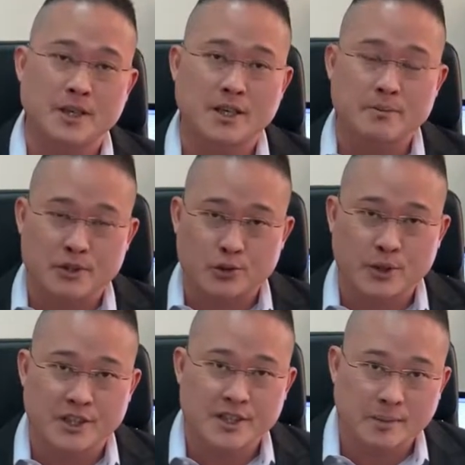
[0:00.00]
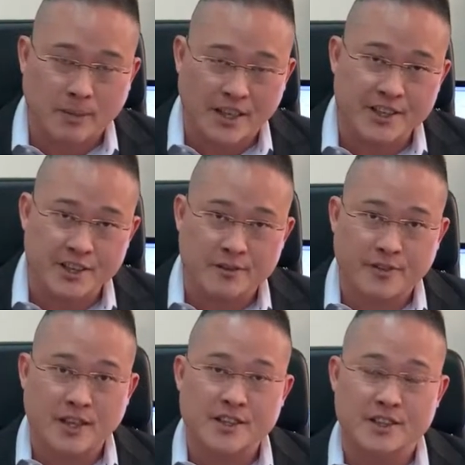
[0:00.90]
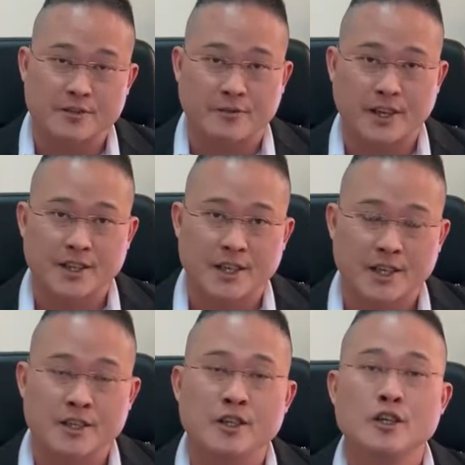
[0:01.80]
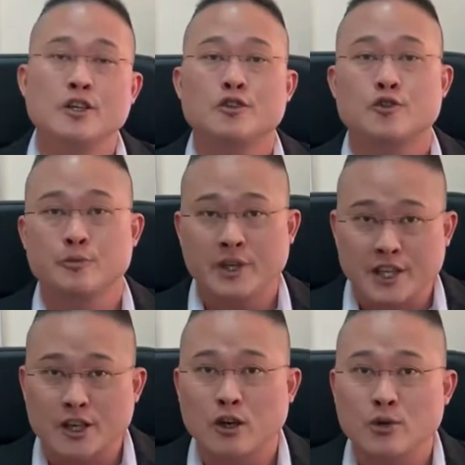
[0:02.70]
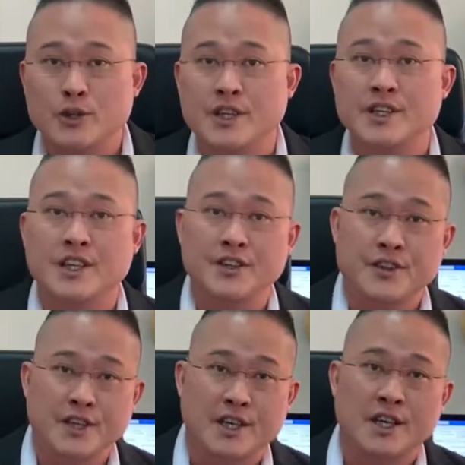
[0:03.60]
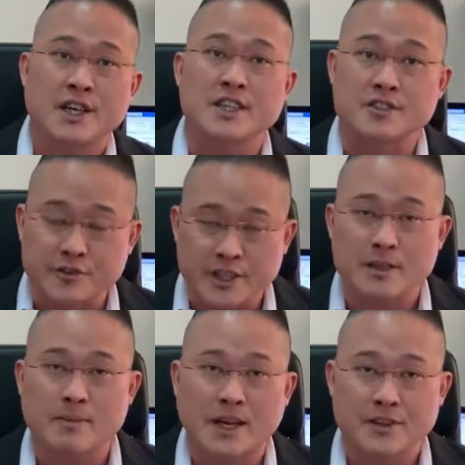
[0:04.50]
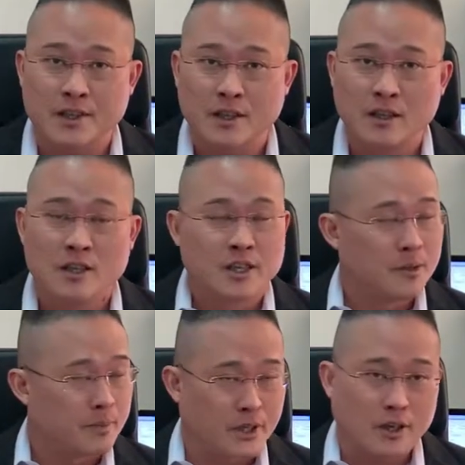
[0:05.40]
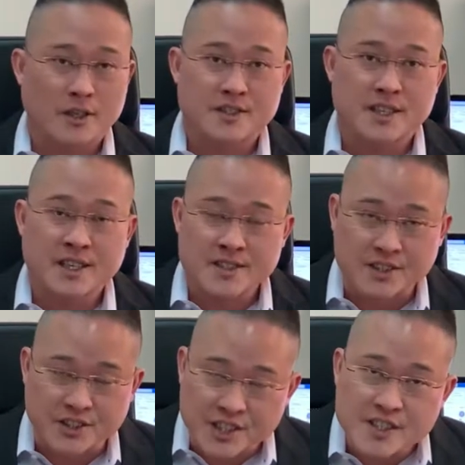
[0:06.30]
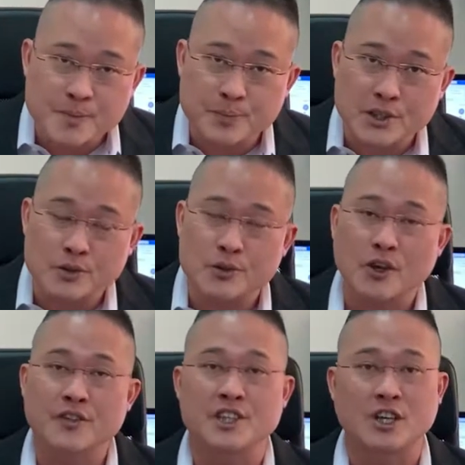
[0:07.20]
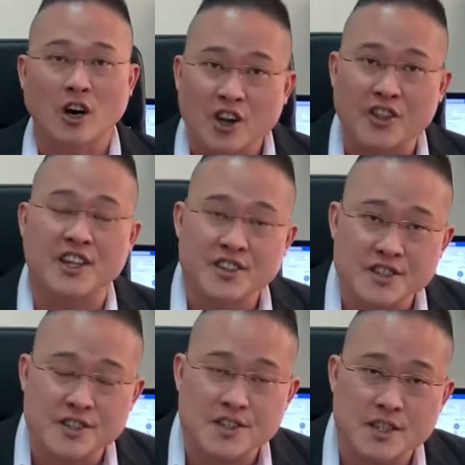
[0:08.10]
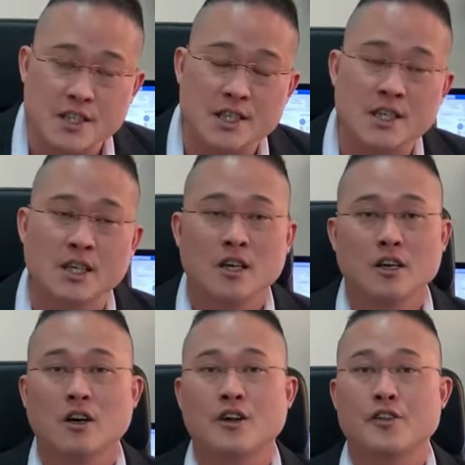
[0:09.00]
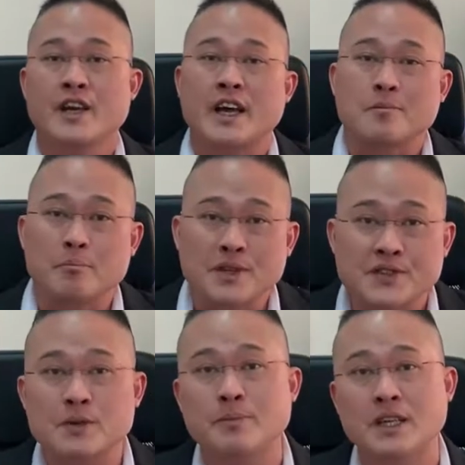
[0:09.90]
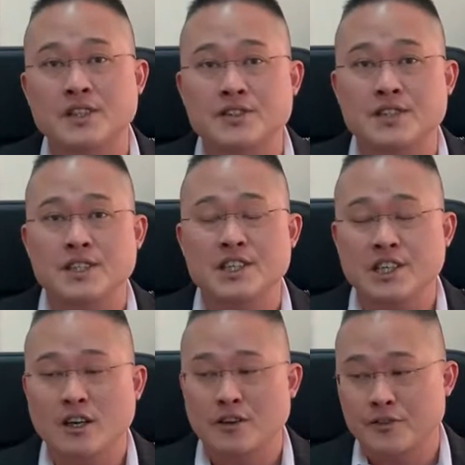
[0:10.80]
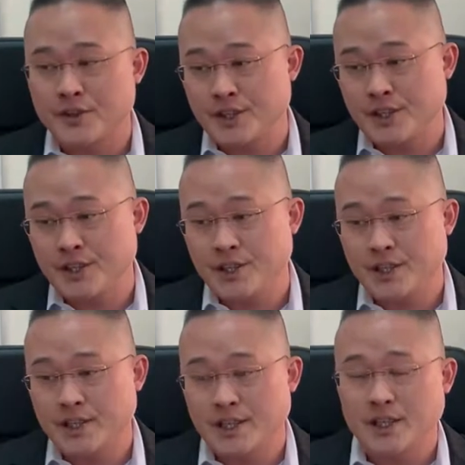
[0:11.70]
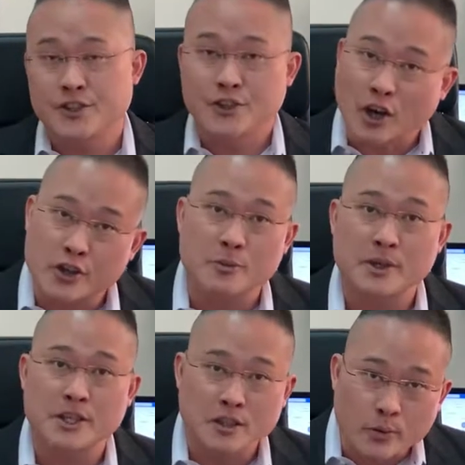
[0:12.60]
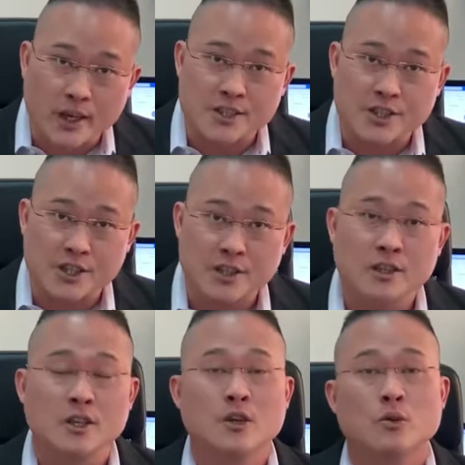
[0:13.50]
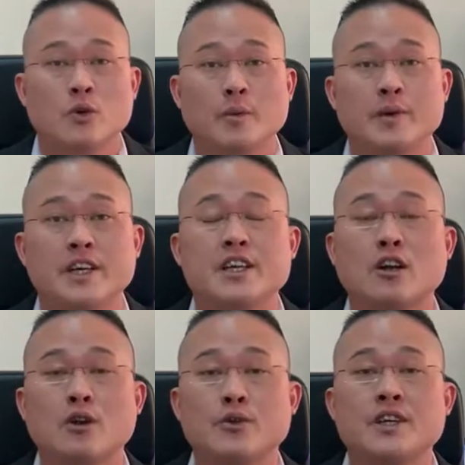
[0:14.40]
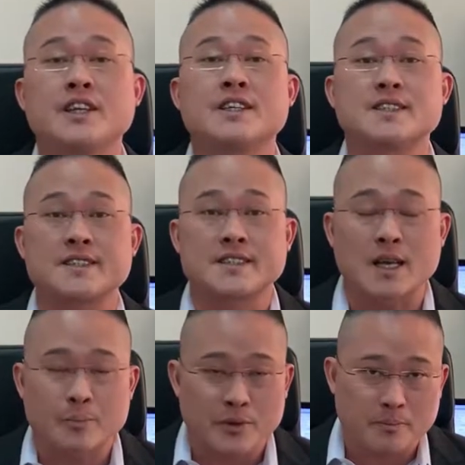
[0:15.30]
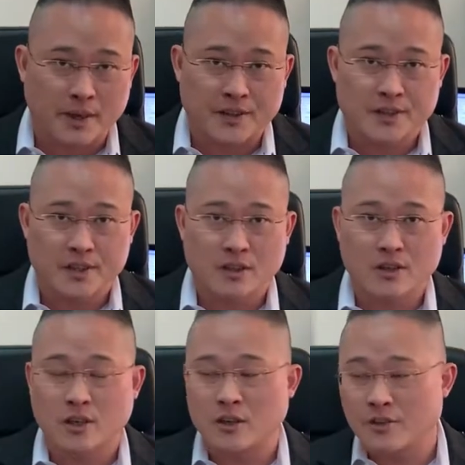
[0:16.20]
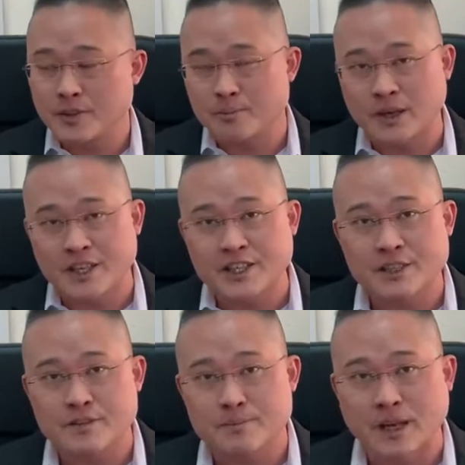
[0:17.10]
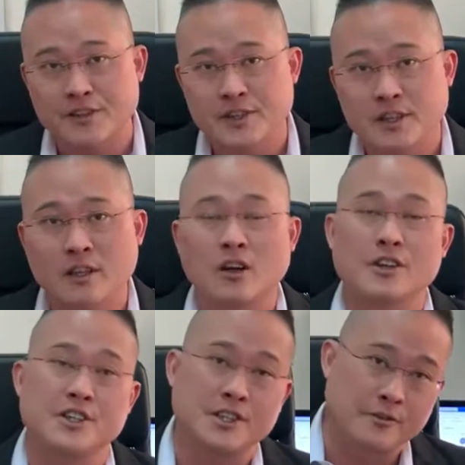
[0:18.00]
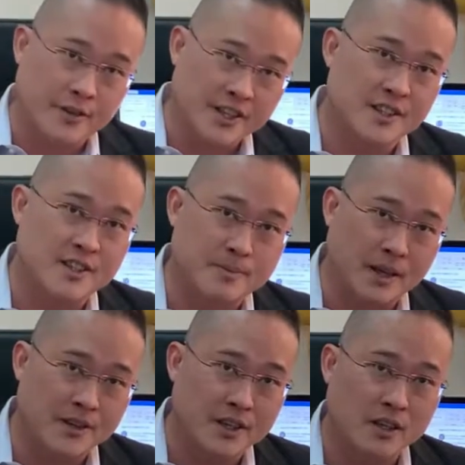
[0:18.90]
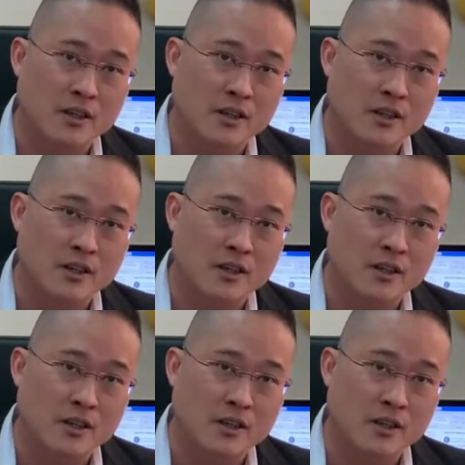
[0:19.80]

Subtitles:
between the plaintiff and the defendant to be included in the agreed bundle because there is a dispute on the authenticity or the admissibility of the document in question will be included in a separate bundle called the plaintiff's bundle or the defendant's bundle.